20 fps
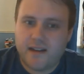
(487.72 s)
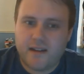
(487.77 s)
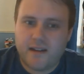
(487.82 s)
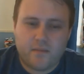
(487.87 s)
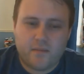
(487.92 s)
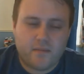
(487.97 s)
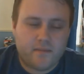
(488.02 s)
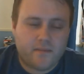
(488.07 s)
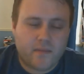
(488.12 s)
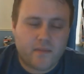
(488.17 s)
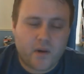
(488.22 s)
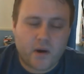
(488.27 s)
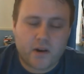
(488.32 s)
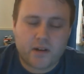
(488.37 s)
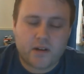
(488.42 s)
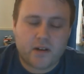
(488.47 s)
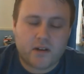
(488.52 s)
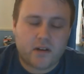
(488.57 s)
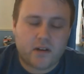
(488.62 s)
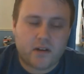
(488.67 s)

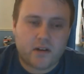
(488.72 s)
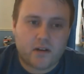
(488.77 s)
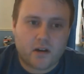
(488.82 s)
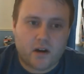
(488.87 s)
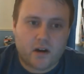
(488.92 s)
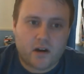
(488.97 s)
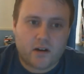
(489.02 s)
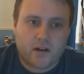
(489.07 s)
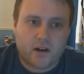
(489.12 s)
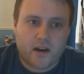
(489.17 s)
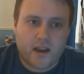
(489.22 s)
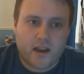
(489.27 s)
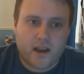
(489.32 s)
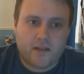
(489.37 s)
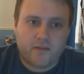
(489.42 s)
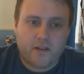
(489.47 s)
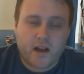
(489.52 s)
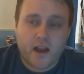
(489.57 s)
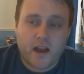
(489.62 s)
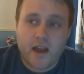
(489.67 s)
my God, I
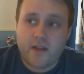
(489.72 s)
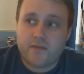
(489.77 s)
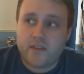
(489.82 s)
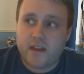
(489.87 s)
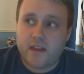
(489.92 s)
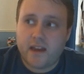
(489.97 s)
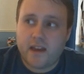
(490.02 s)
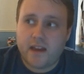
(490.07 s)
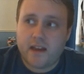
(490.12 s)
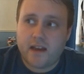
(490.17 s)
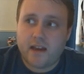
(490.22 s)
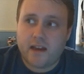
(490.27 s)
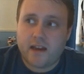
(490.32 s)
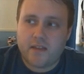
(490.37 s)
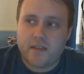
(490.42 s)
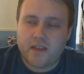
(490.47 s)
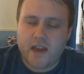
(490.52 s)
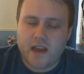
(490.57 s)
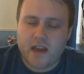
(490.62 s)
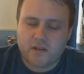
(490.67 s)
have I have the uh,
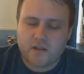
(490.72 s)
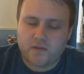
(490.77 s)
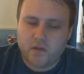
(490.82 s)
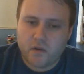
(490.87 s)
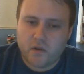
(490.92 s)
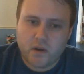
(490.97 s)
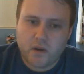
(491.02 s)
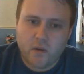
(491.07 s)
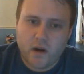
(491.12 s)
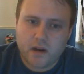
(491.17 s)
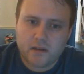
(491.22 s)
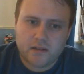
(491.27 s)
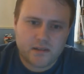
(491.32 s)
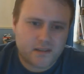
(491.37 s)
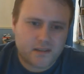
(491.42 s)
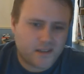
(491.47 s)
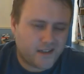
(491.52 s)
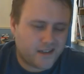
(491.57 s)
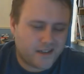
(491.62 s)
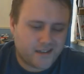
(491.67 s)
the X
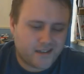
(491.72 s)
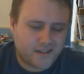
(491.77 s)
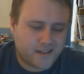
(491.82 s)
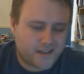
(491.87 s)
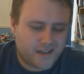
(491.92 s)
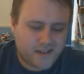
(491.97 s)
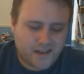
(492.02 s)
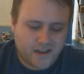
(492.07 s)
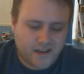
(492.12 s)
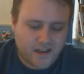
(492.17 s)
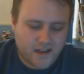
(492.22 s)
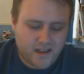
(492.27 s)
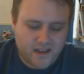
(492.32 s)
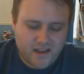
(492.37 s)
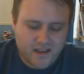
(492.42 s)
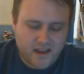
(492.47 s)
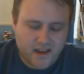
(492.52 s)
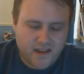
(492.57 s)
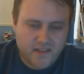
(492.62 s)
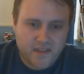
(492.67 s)
forty-ones, and
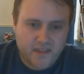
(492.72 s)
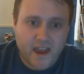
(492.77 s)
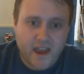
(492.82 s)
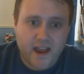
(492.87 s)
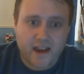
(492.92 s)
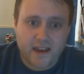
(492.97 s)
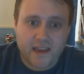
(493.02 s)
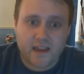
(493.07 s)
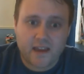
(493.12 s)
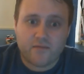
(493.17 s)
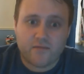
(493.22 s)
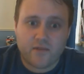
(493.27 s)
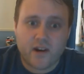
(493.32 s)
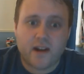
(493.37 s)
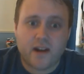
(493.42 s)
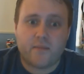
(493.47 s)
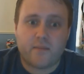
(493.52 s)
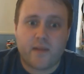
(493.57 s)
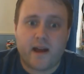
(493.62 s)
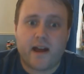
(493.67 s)
they are getting
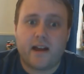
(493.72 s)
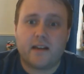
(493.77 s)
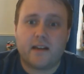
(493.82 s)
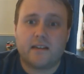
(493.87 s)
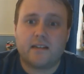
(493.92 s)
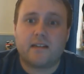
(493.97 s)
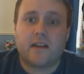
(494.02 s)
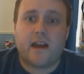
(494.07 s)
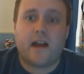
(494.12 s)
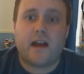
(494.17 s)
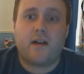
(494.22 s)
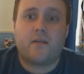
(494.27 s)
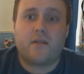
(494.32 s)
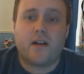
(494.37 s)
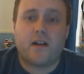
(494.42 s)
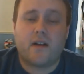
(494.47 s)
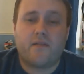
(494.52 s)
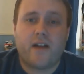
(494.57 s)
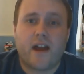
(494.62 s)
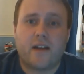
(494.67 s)
really bad now.
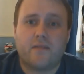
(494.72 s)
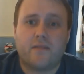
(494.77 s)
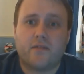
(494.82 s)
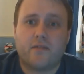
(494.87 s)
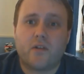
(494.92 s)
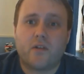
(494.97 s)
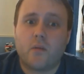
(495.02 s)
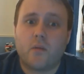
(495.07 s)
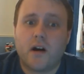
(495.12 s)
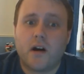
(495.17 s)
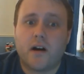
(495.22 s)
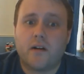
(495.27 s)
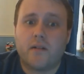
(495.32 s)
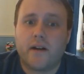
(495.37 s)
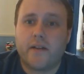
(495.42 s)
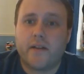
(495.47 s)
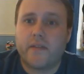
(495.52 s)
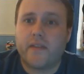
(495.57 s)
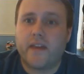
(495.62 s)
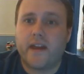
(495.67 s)
I've had them for a while,
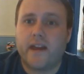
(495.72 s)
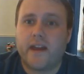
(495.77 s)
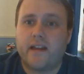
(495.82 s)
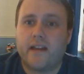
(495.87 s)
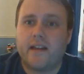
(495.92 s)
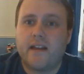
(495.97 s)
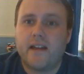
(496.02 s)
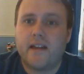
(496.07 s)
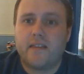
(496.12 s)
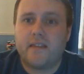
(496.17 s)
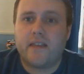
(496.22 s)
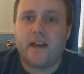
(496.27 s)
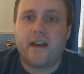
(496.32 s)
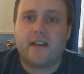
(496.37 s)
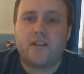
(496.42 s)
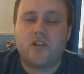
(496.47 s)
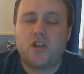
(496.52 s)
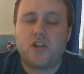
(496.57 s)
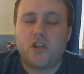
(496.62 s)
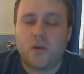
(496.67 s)
and they're they're
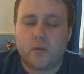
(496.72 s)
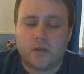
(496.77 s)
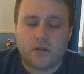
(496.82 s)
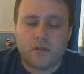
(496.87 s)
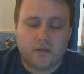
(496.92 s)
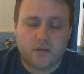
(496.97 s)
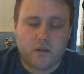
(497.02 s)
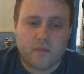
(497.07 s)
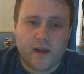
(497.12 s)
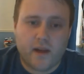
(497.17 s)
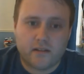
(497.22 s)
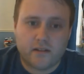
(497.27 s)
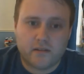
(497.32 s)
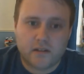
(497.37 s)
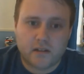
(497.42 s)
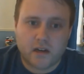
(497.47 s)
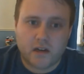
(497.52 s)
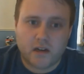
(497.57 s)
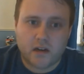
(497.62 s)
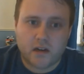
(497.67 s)
chewing through
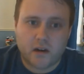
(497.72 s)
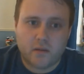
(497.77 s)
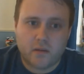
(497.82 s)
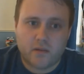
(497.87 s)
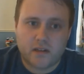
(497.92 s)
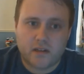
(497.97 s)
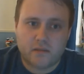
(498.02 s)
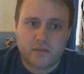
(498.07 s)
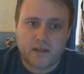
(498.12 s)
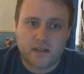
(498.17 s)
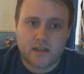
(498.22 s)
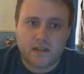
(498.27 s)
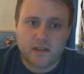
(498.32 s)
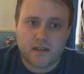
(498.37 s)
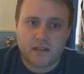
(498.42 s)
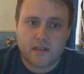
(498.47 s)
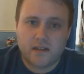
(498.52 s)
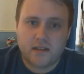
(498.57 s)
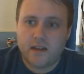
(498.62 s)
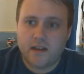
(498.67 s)
batteries like nobody's
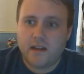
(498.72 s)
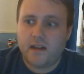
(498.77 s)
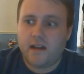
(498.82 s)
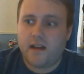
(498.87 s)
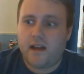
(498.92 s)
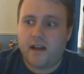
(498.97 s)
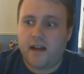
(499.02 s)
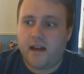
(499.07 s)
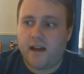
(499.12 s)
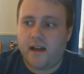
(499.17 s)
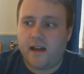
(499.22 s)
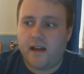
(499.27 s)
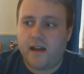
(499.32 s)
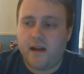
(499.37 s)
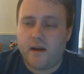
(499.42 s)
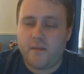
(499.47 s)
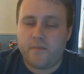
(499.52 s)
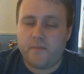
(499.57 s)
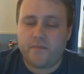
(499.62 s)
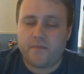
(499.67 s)
business.
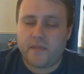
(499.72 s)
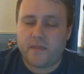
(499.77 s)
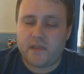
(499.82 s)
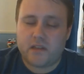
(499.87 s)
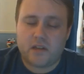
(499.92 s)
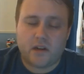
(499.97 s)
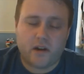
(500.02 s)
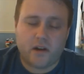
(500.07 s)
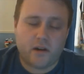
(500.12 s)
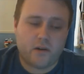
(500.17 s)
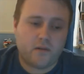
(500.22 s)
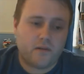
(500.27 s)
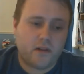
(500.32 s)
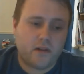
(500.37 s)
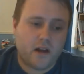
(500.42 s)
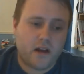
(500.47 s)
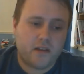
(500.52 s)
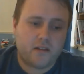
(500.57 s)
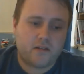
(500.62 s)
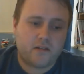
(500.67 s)
Um, so
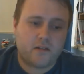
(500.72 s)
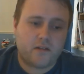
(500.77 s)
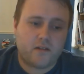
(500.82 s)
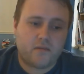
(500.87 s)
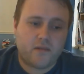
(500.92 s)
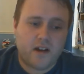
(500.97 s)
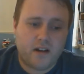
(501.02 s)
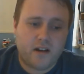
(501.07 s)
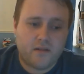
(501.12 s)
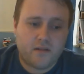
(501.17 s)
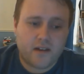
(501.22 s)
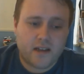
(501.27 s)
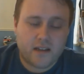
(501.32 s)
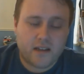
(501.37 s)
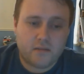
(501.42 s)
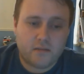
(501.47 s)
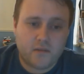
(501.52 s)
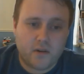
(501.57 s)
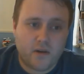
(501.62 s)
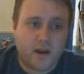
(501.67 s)
I just thought, well, get
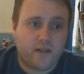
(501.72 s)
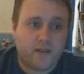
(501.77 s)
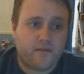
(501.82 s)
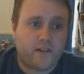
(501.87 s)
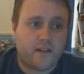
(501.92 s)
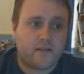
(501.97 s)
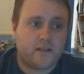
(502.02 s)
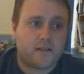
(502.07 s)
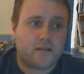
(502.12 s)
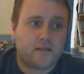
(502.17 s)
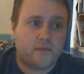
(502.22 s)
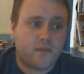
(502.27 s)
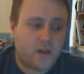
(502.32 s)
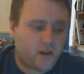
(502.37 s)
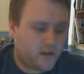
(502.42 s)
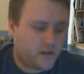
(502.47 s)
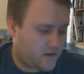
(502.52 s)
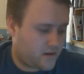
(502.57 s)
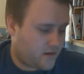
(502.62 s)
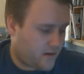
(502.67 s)
some new headphones, get some
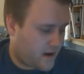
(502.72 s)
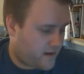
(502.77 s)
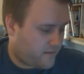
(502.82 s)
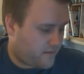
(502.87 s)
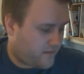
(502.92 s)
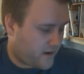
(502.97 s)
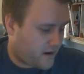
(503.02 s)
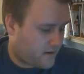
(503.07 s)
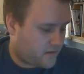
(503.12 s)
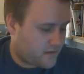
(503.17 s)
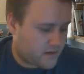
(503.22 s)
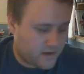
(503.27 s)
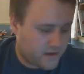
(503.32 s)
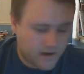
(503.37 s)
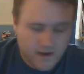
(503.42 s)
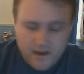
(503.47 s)
nice new headphones.